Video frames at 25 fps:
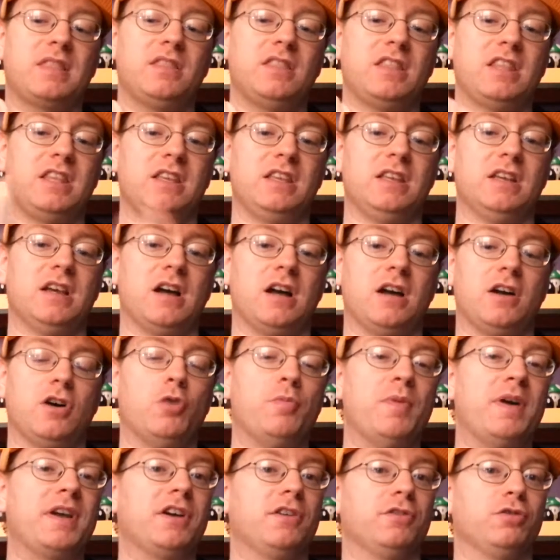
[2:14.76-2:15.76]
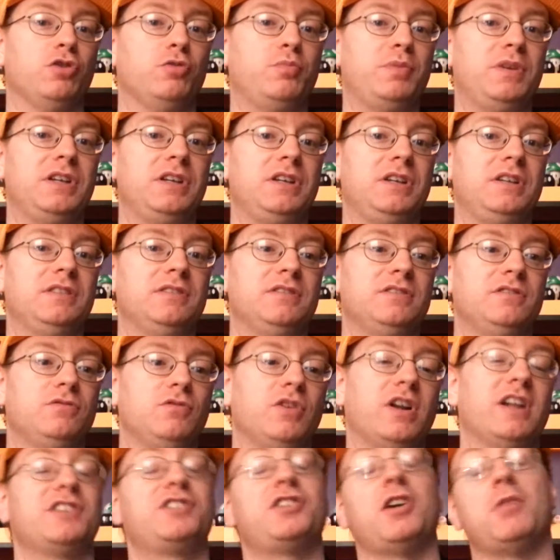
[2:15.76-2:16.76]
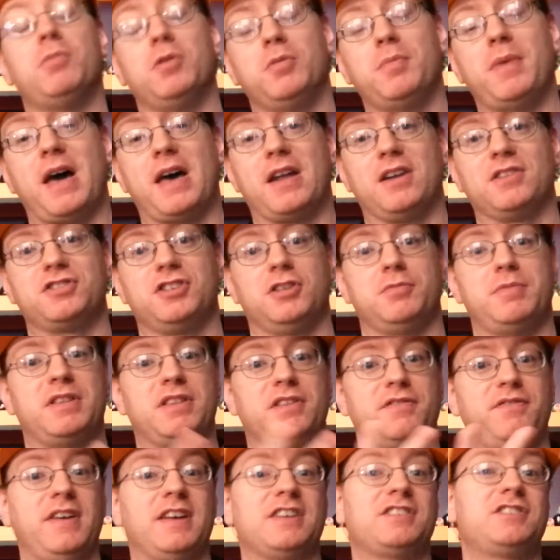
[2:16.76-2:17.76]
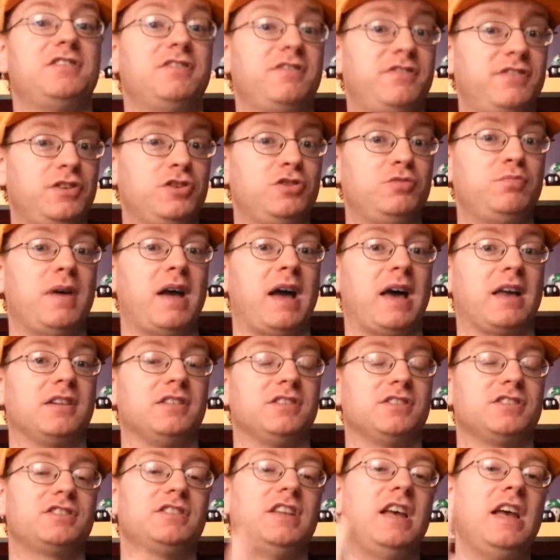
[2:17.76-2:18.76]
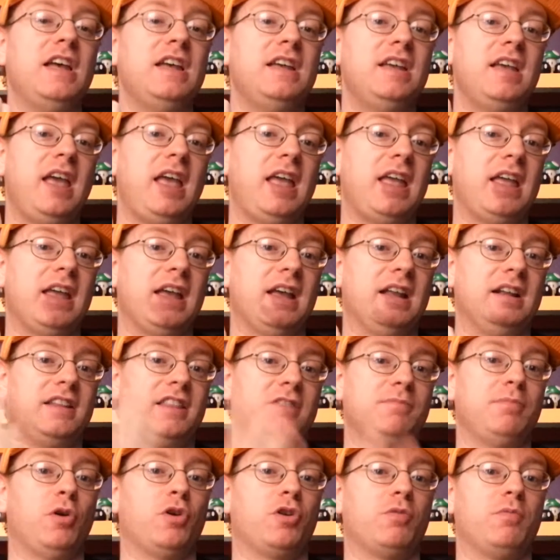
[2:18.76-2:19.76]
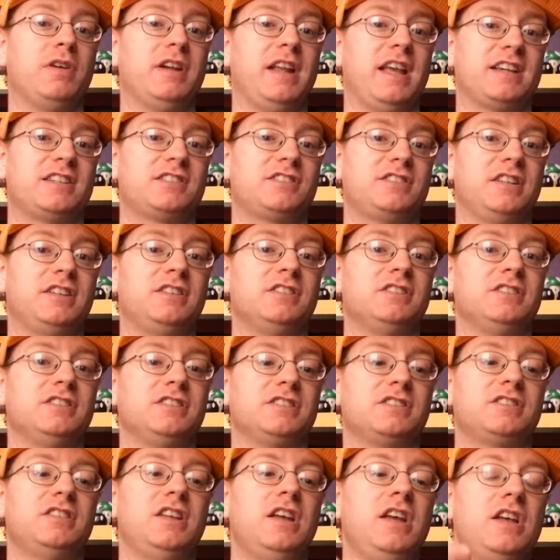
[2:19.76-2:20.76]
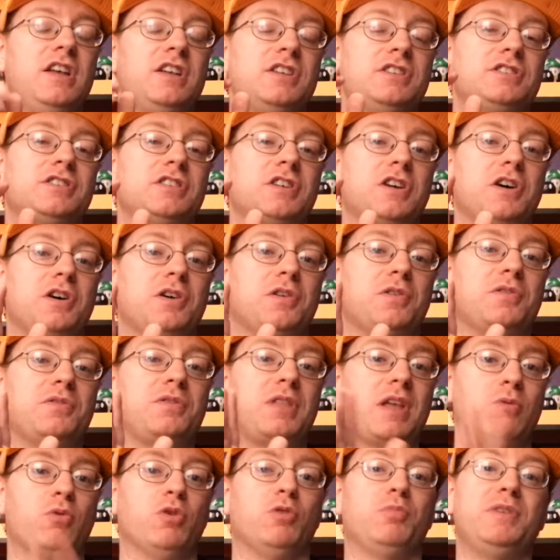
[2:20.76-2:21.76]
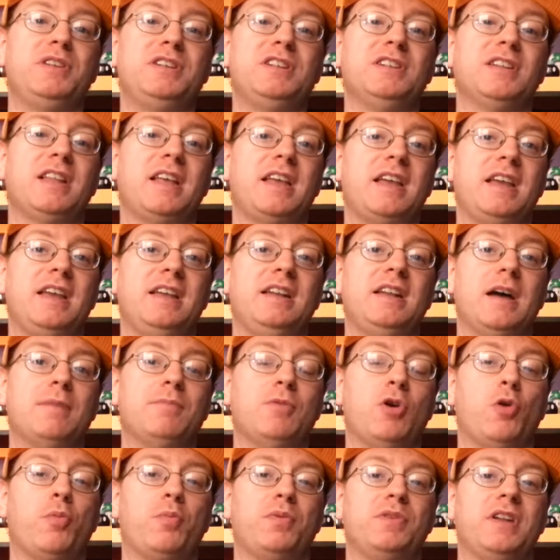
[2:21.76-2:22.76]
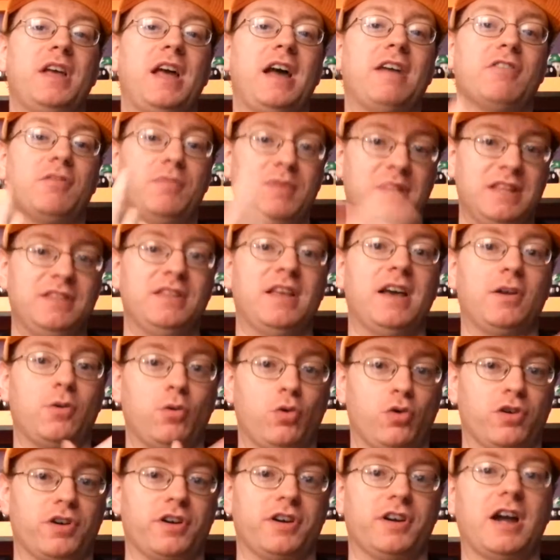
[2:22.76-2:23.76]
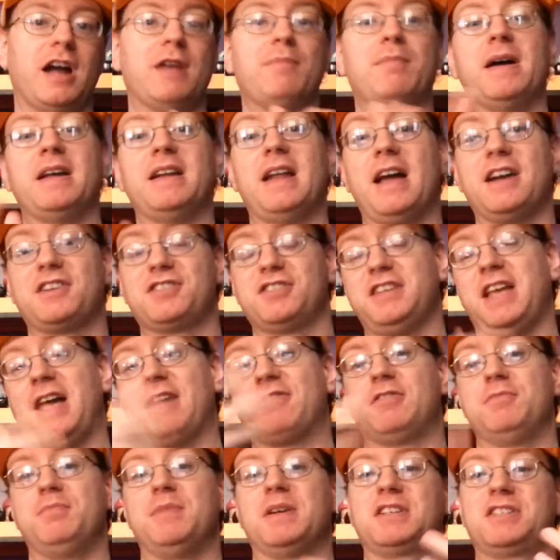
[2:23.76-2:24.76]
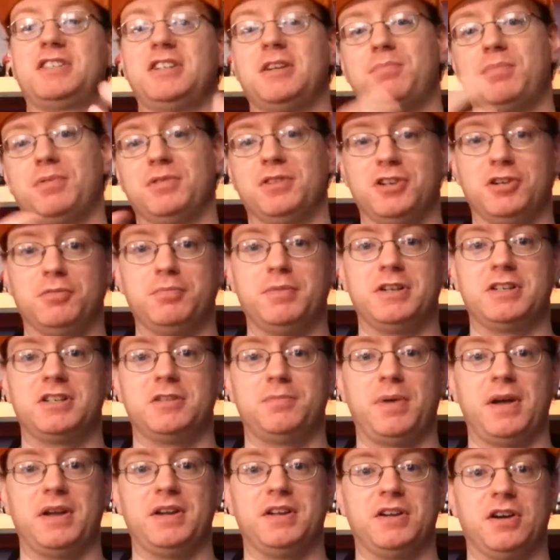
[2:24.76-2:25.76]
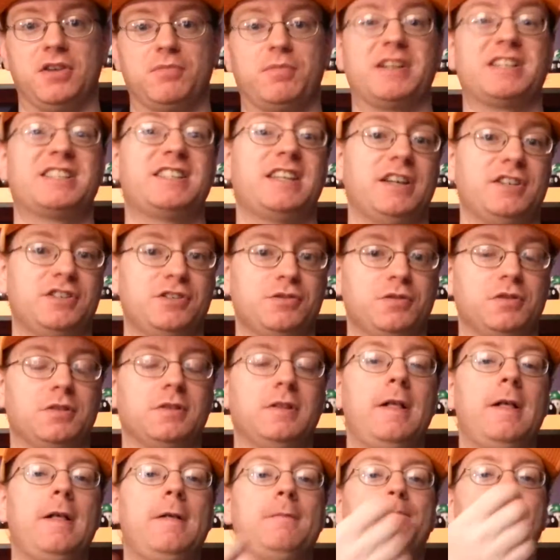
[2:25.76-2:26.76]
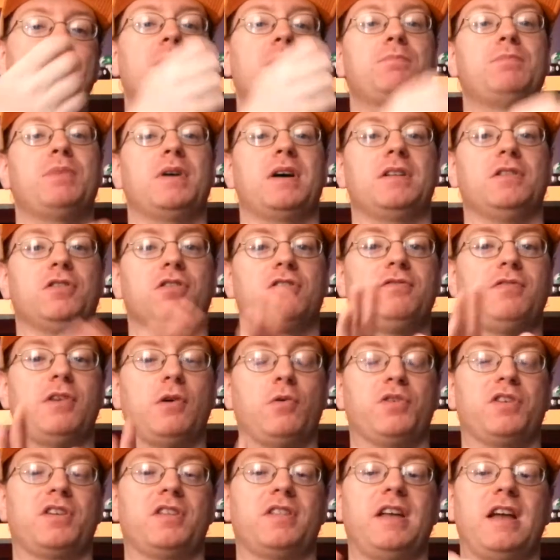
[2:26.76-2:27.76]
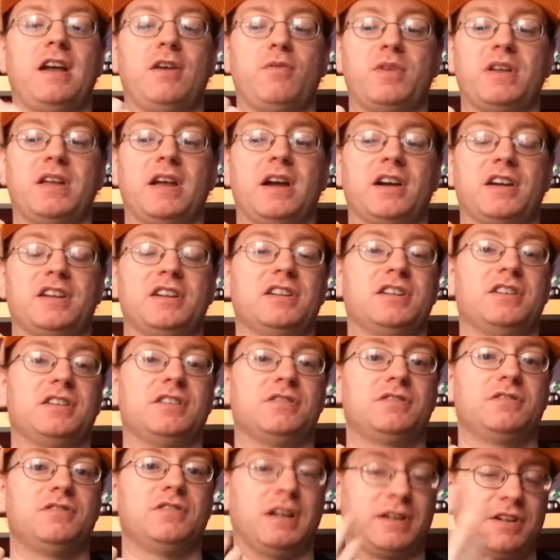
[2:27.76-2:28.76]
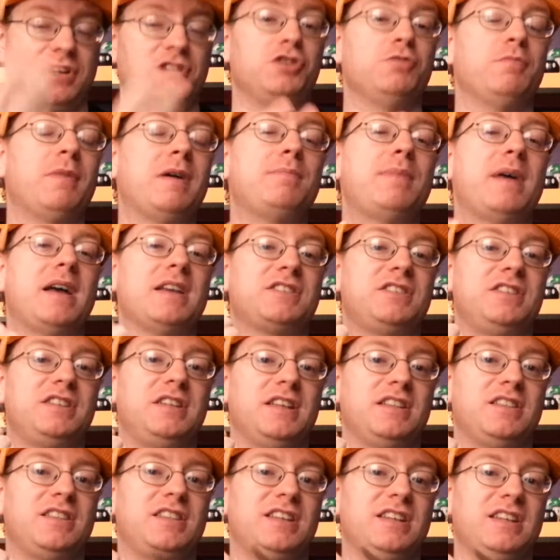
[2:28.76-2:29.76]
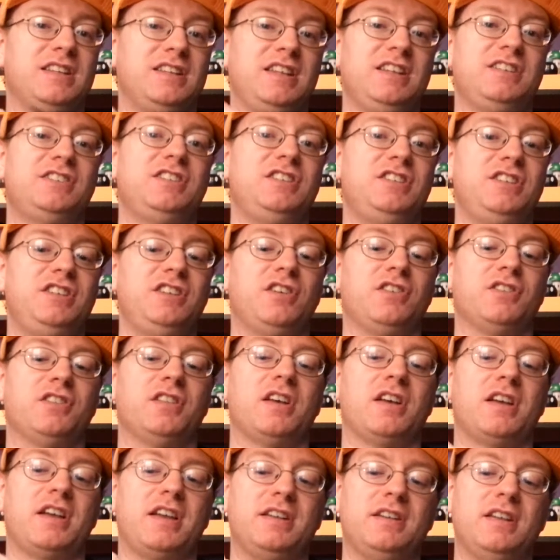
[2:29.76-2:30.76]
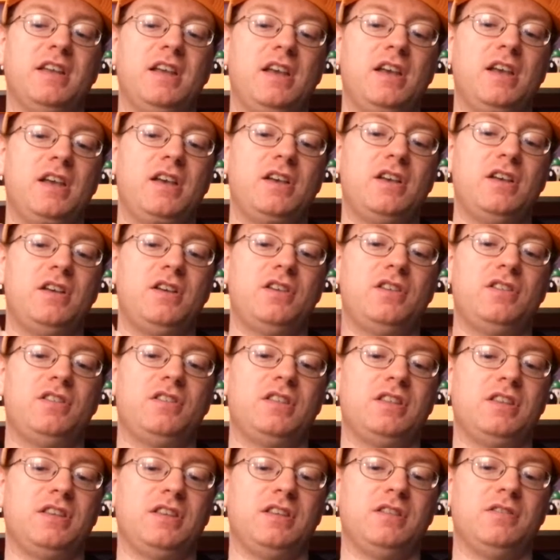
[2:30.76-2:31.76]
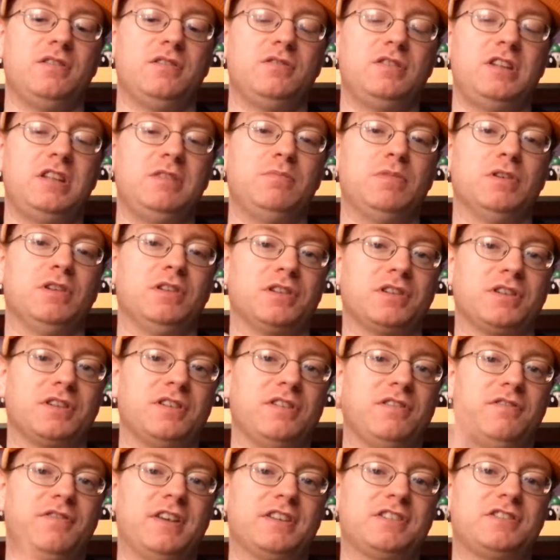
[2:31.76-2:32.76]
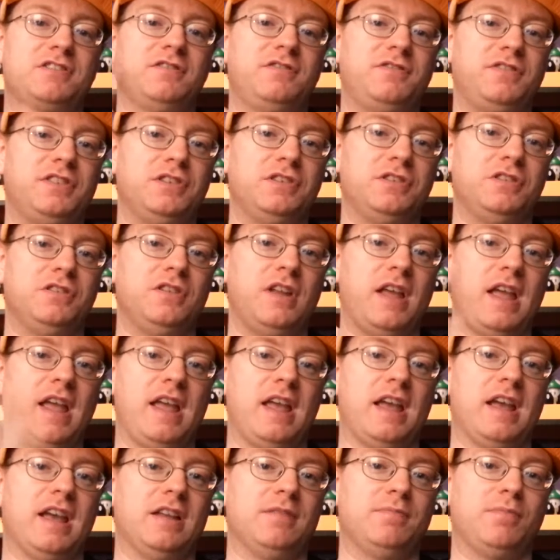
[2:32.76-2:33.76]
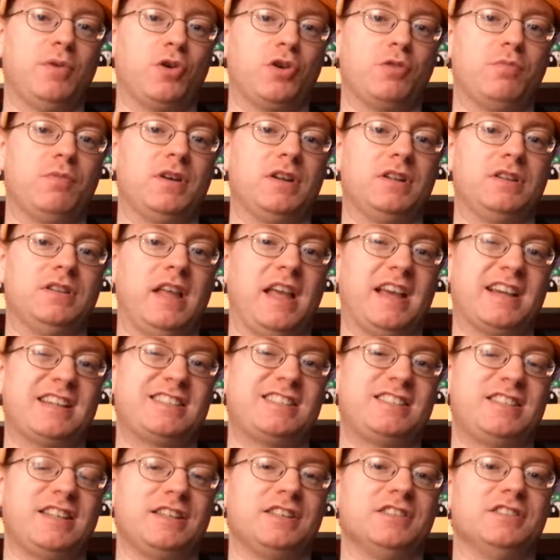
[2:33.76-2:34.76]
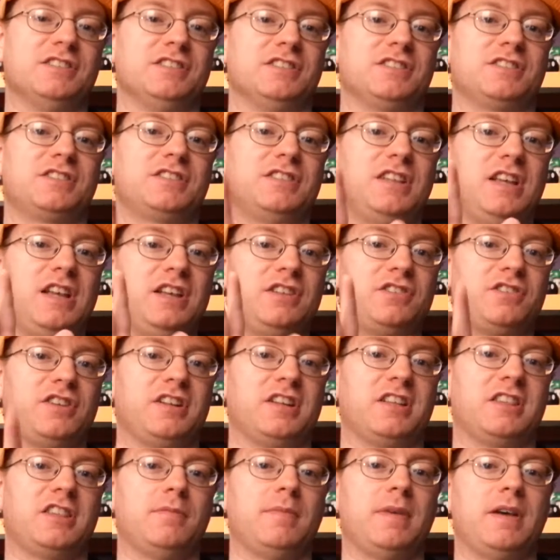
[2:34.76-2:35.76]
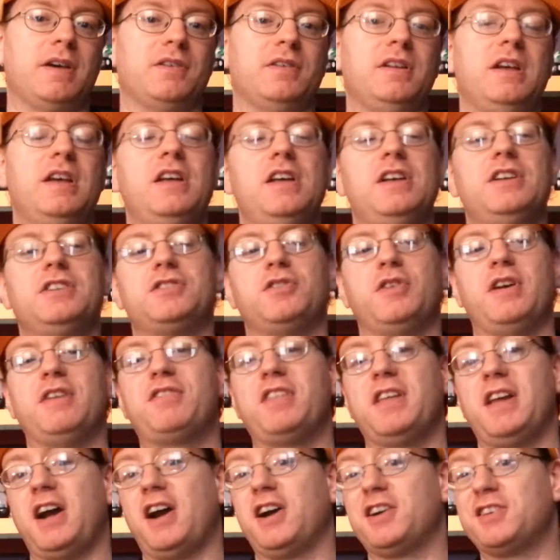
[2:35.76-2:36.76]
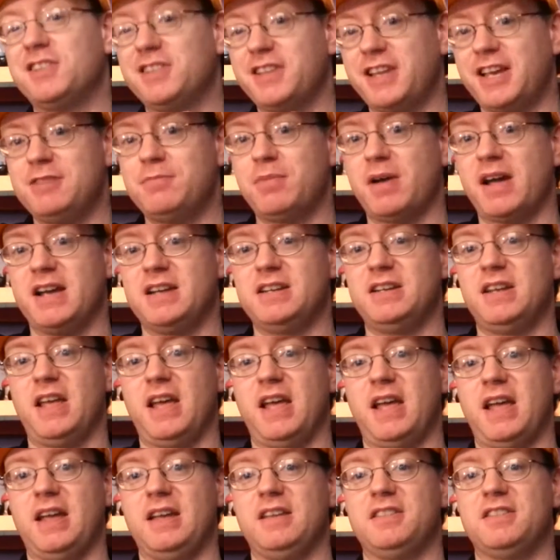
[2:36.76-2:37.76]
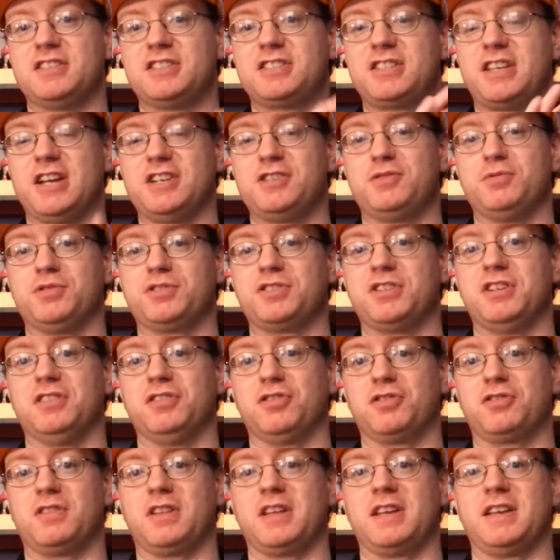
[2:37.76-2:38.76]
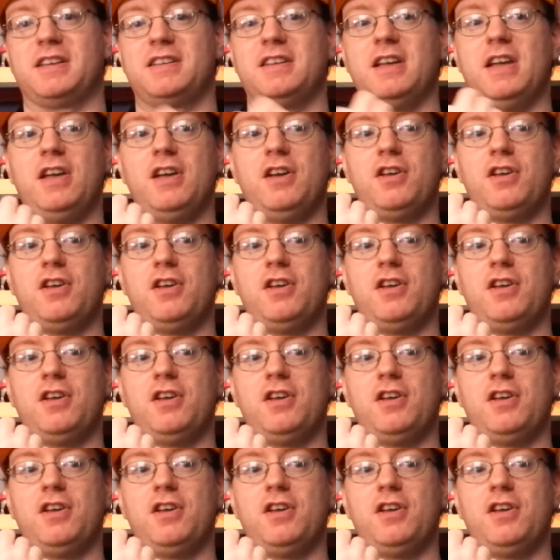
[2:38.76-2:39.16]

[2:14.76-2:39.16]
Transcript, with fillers: the uh, Omega Ruby, well, not double battles, it'll be the Festive Feud battles, and the Pokemon X singles. So they will be delayed. I'm hoping to have them in that order. I might actually have to mix it up a little bit depending on my schedule. But look forward to that. We are gonna I'm gonna do my best to get the TCG online, the Team Builder, Festive Feud, and Pokemon X singles. trying to get them out. So if they are delayed by a day, the schedule is gonna look like